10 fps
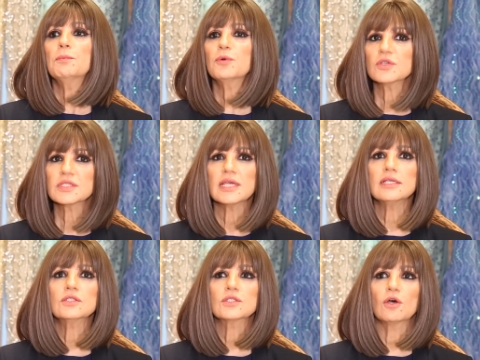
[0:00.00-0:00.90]

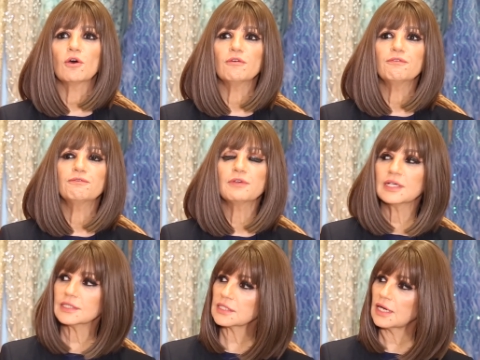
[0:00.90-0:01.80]
process of
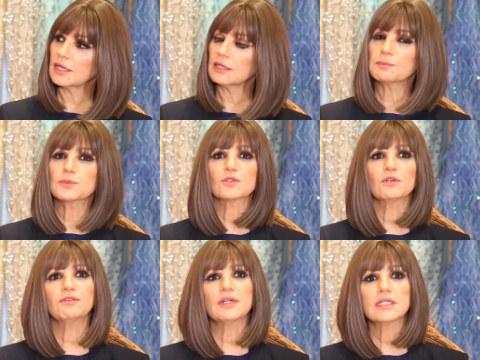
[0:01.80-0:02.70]
figure types,
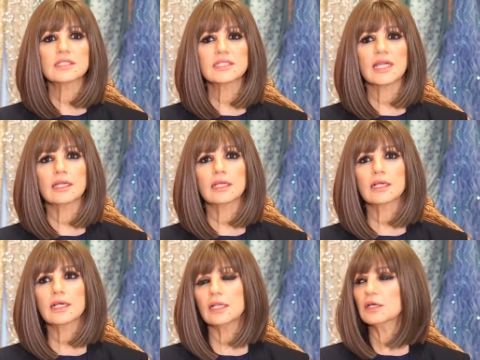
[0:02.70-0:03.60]
of
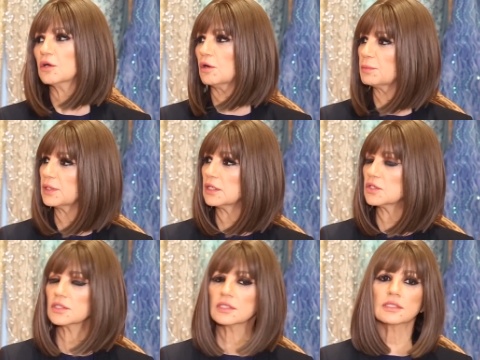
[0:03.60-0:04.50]
understanding color
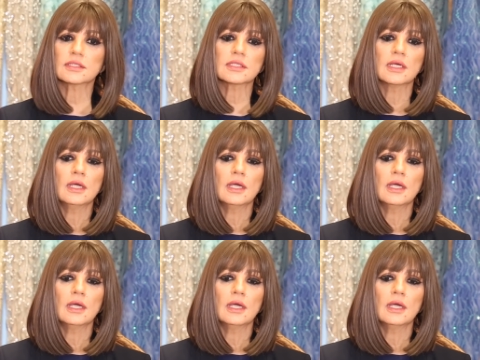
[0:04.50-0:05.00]
combinations.